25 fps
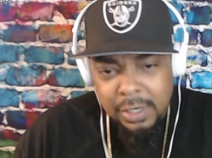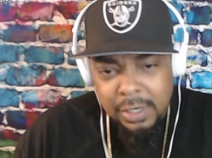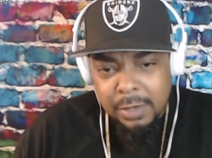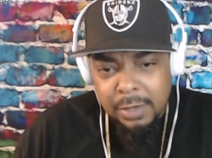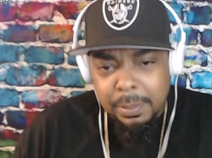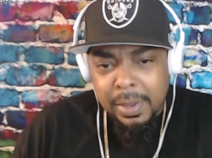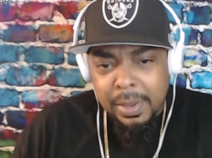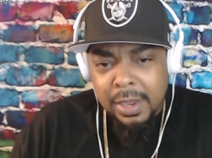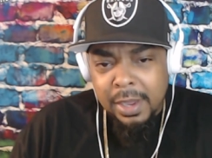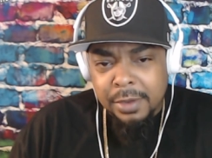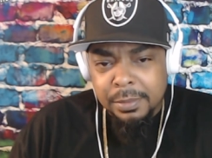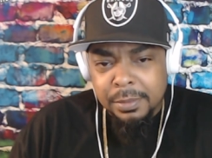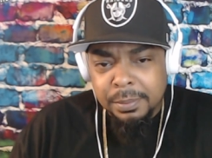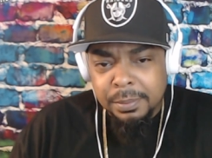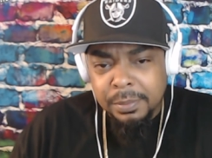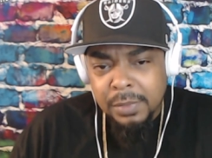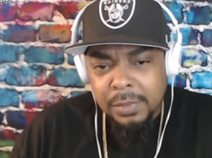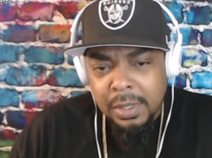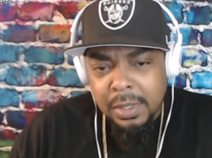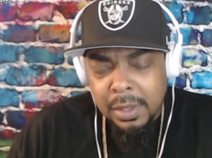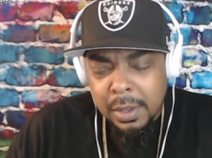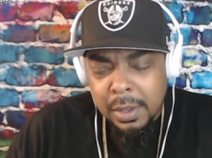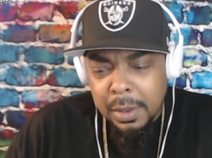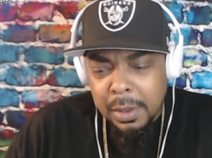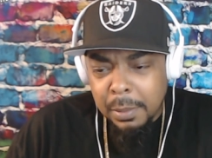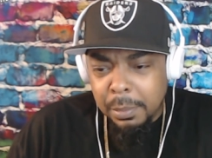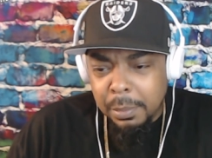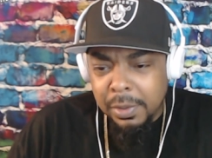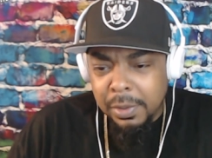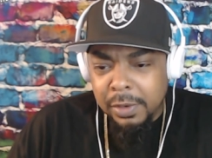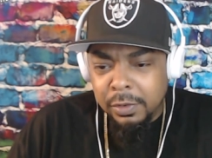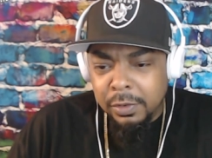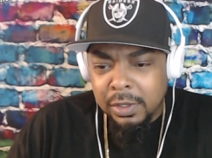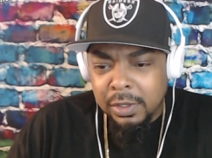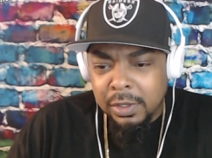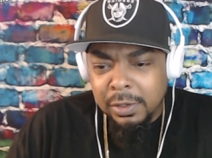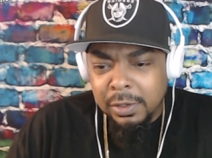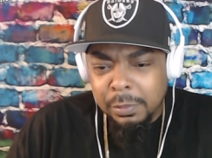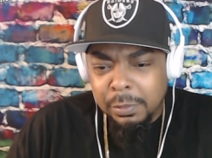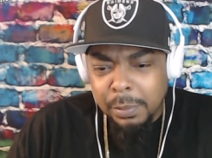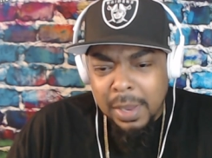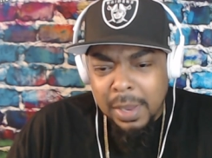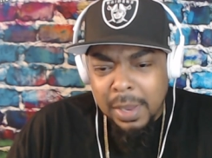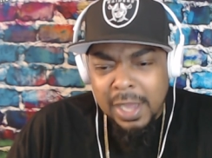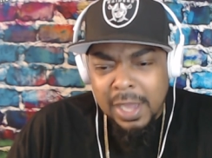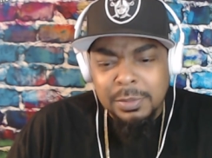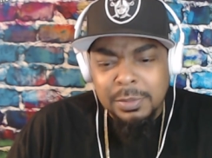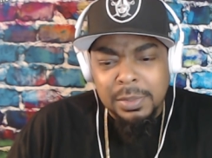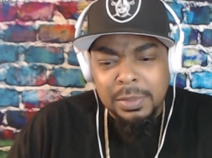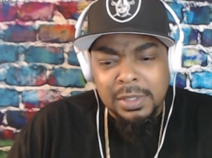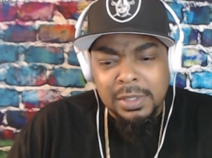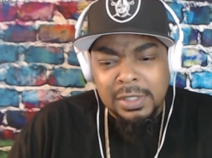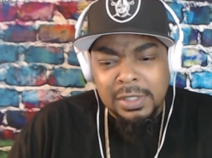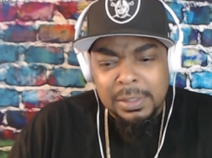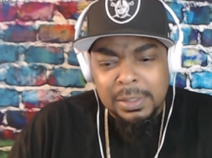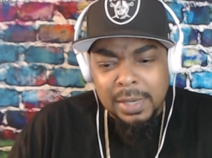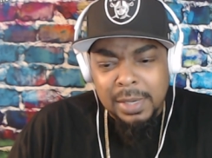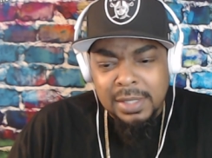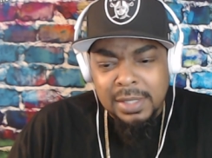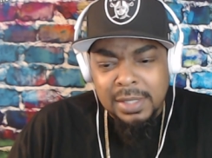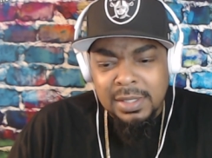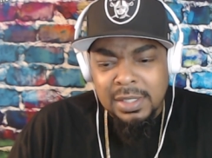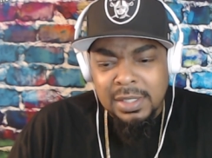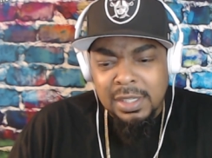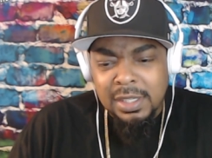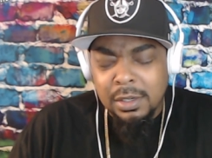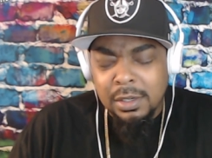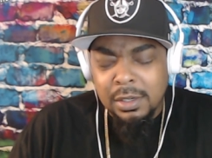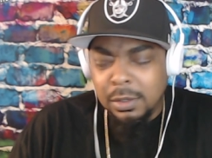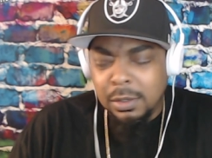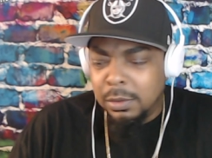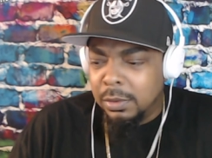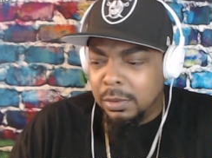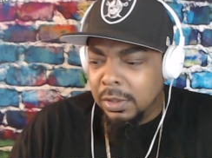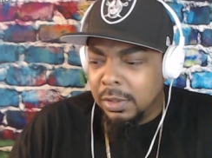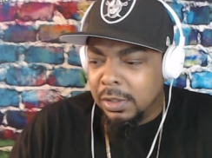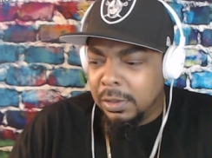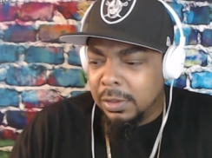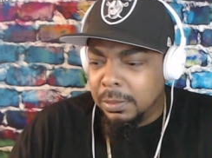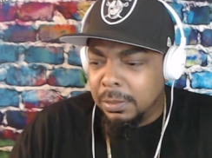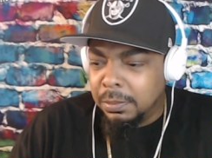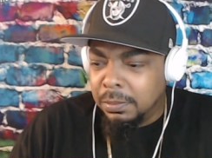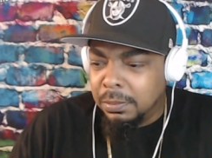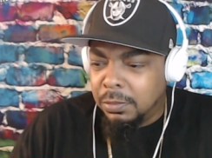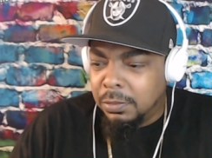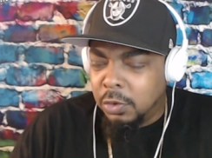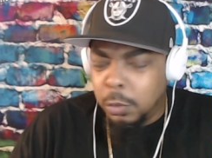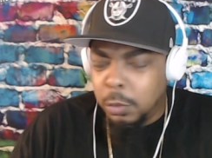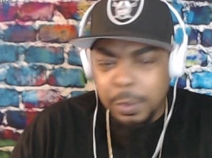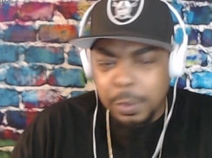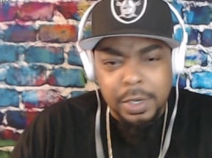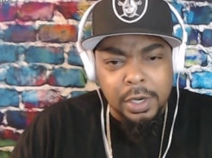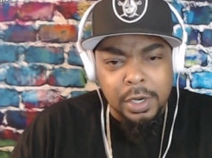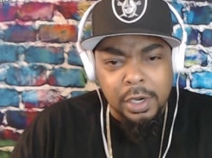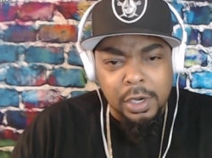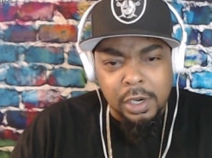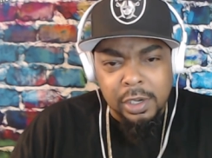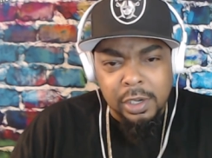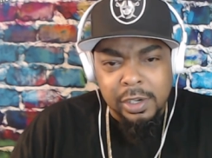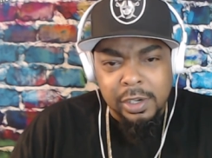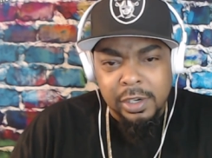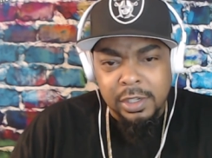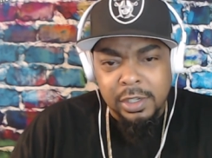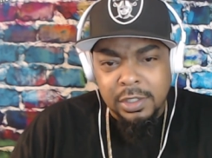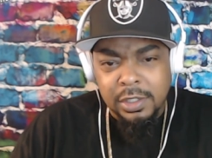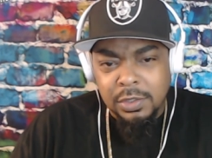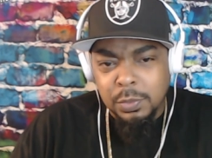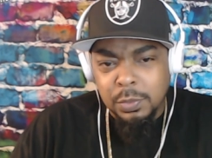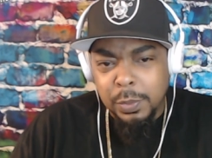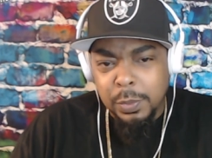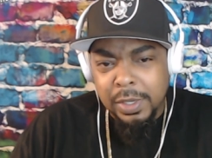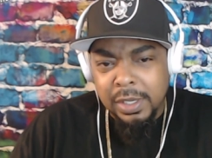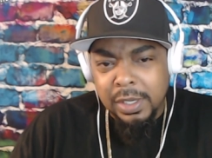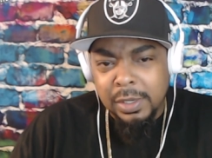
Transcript: about him, but it, it reminds me of something I seen on um, Twitter earlier this week.